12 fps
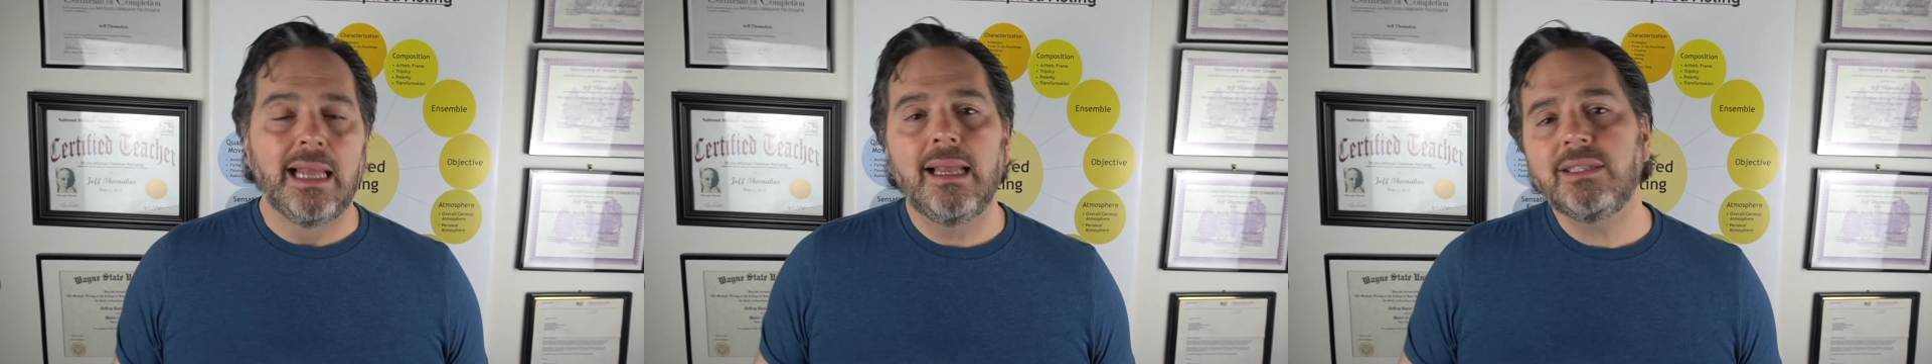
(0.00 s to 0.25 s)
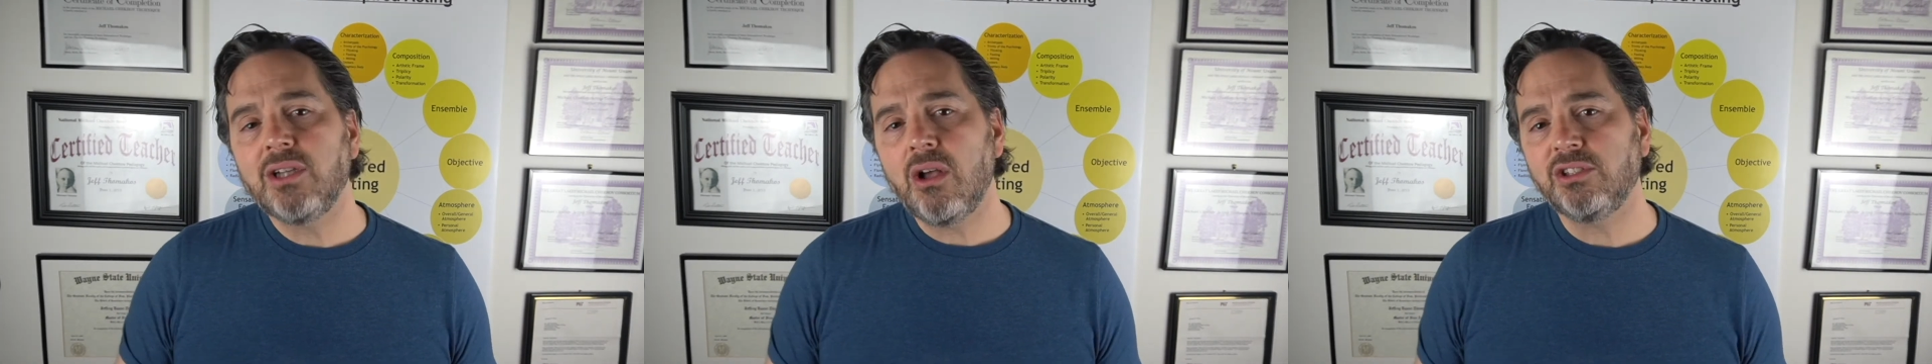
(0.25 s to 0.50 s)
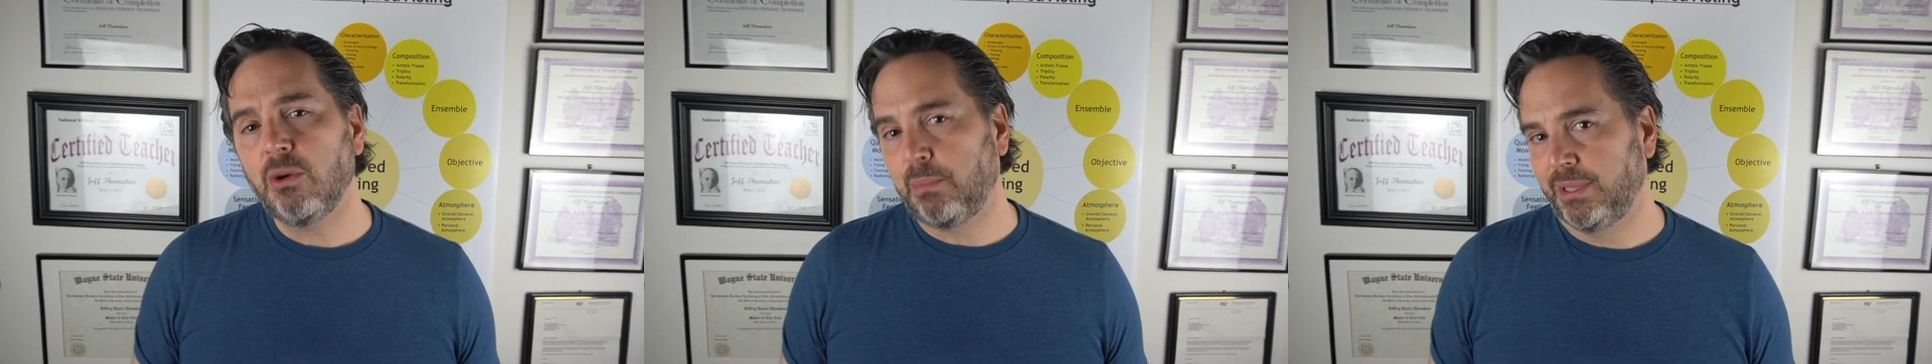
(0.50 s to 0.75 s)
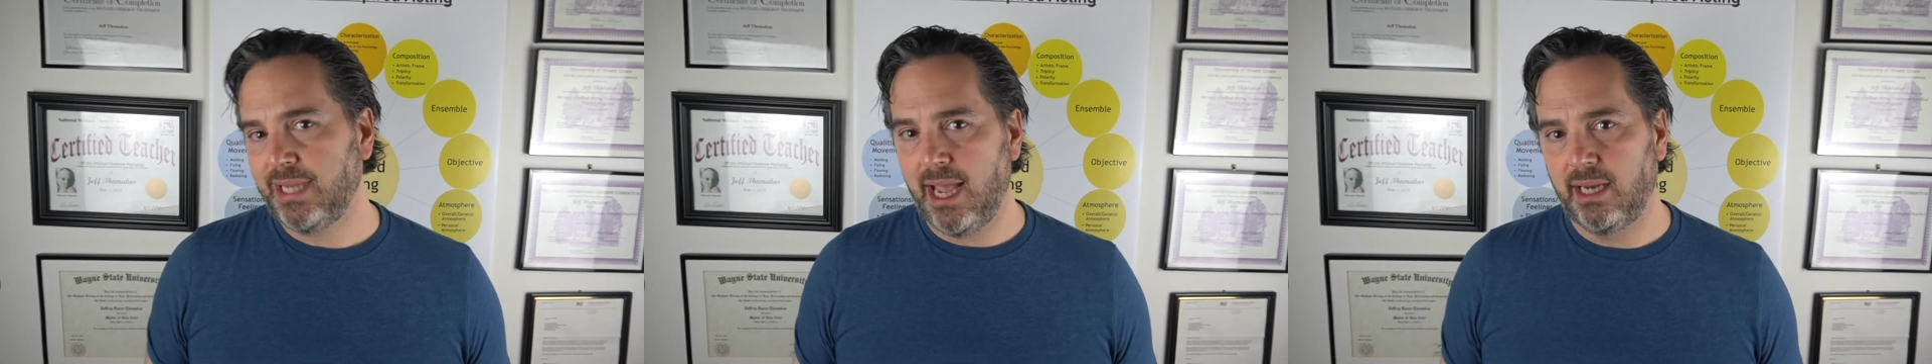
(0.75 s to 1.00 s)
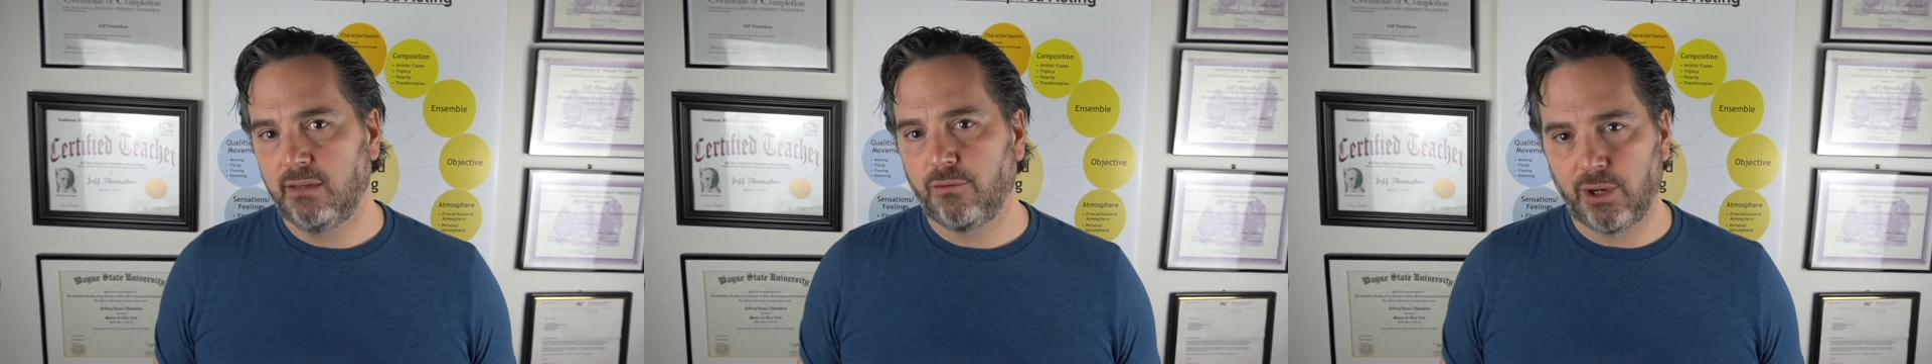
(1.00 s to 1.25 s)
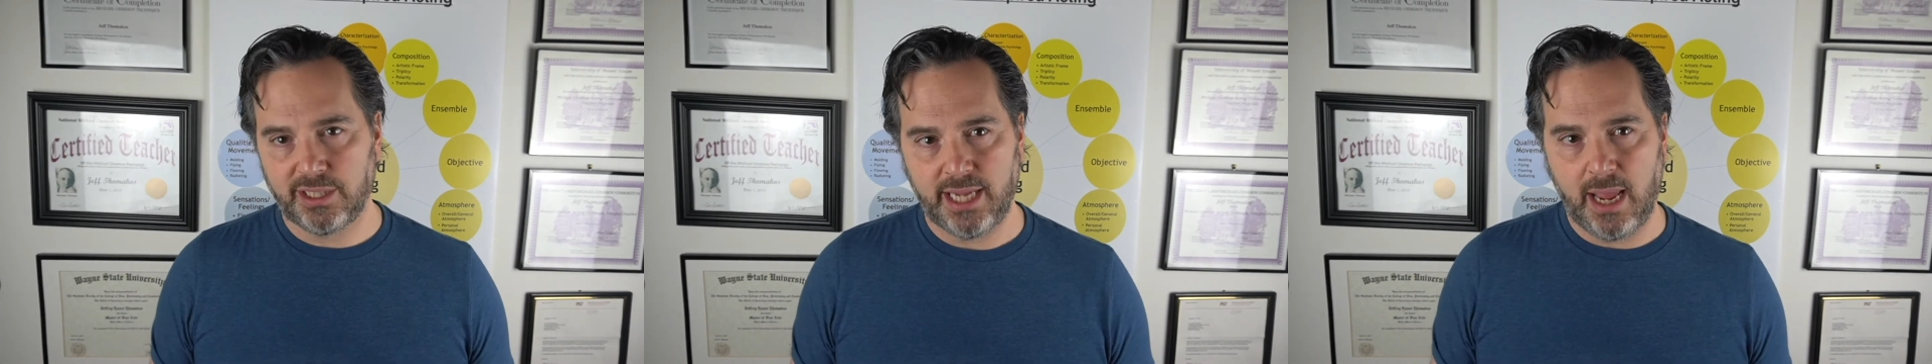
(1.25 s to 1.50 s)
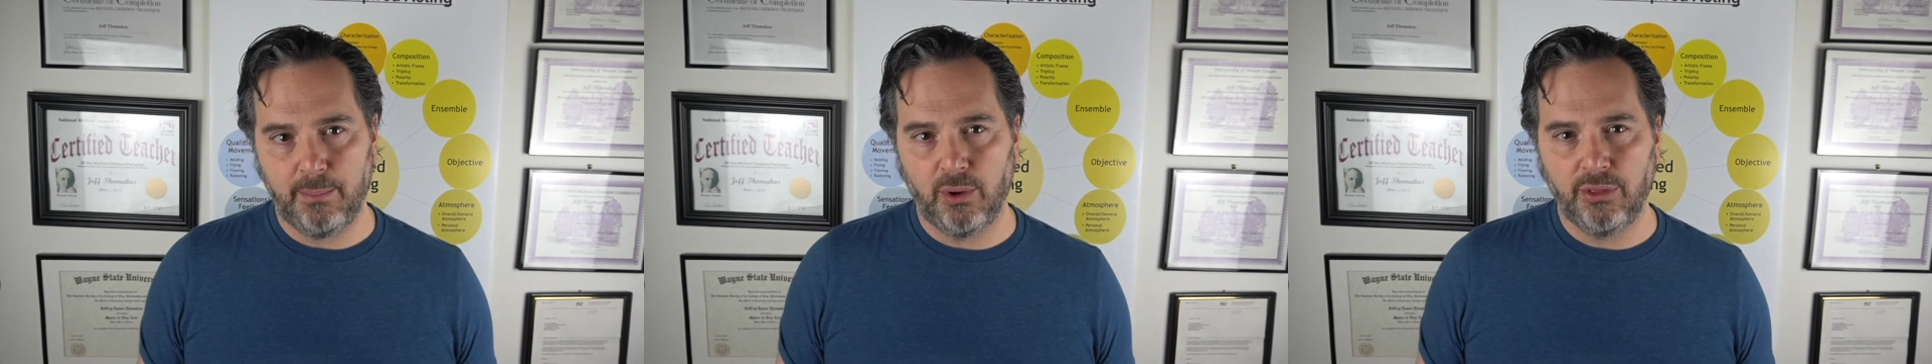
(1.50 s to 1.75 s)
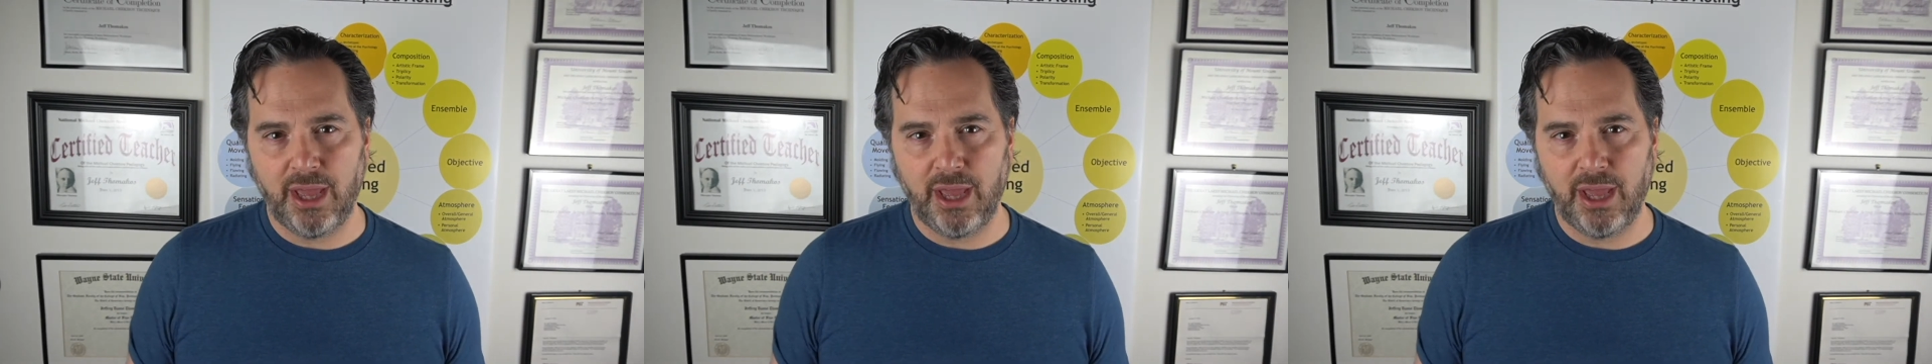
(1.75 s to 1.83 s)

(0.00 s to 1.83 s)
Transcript: Let's also pretend, for example,